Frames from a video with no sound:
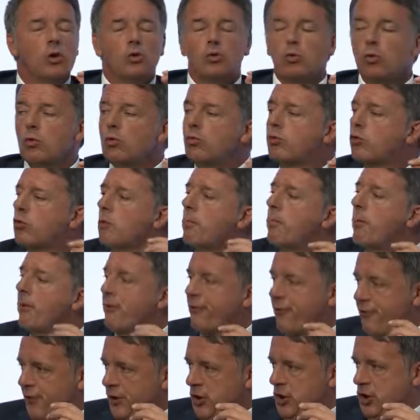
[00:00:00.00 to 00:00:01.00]
too
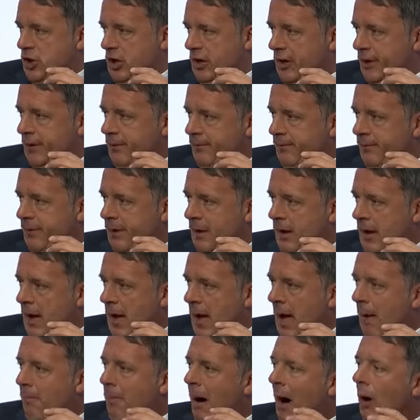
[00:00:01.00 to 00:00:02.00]
superficial
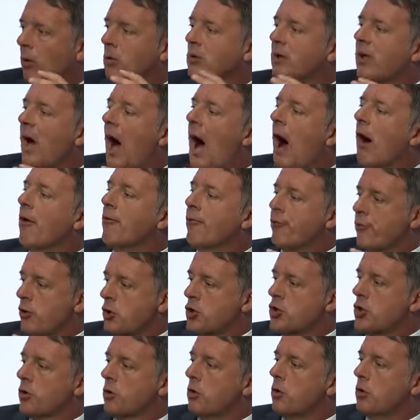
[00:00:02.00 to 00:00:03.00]
about how
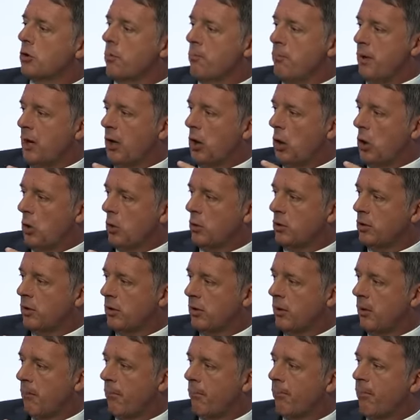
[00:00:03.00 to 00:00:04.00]
future could be
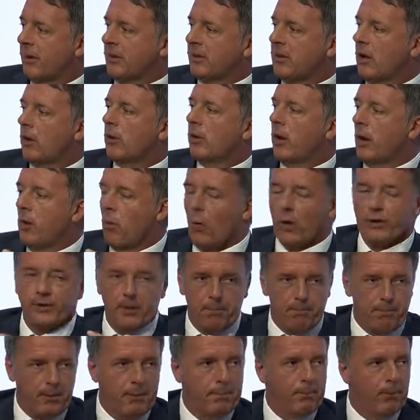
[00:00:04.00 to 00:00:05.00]
good, particularly when
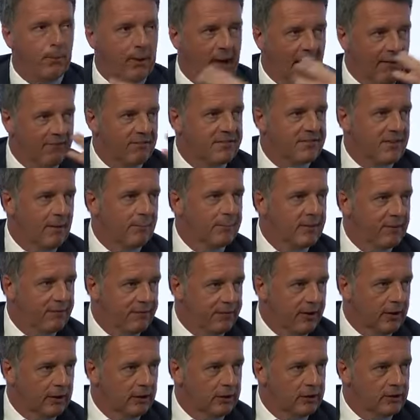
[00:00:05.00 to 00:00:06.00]
the people have some
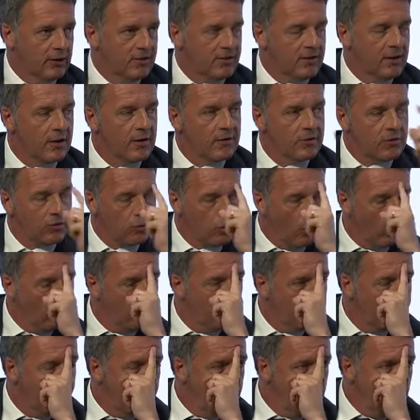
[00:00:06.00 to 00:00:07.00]
difficulties.
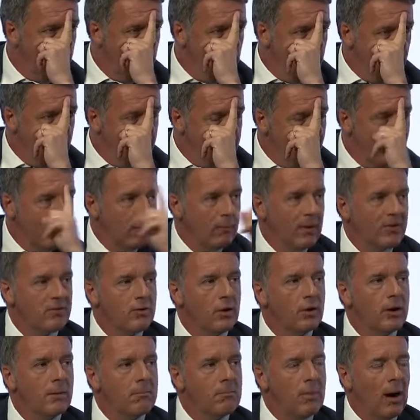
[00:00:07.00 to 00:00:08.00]
So my
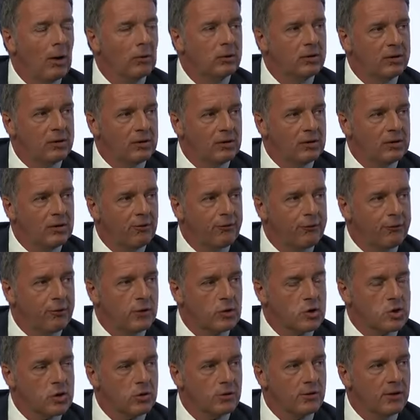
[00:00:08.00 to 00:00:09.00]
question about the
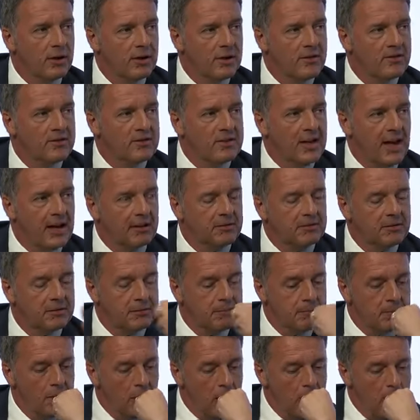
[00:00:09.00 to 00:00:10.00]
future is that
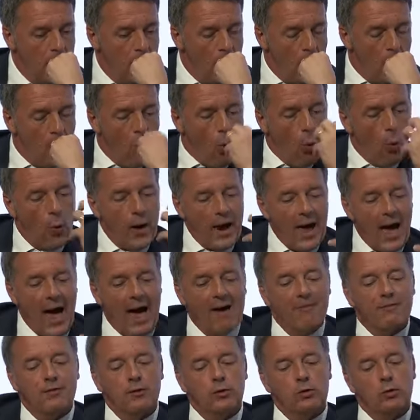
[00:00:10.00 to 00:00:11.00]
we
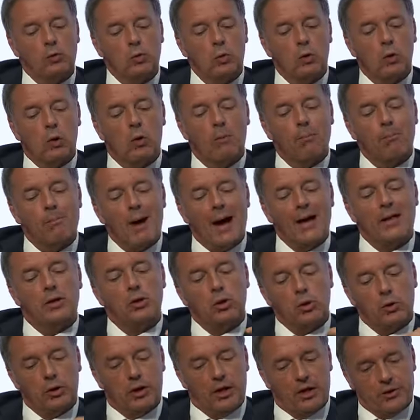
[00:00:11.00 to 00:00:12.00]
have to
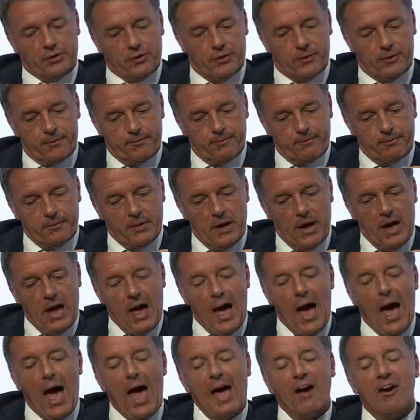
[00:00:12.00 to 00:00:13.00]
combine together
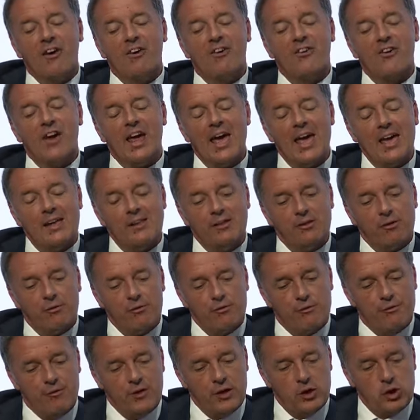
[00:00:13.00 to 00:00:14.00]
a great
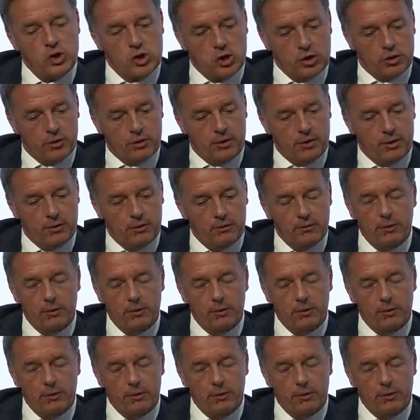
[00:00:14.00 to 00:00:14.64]
vision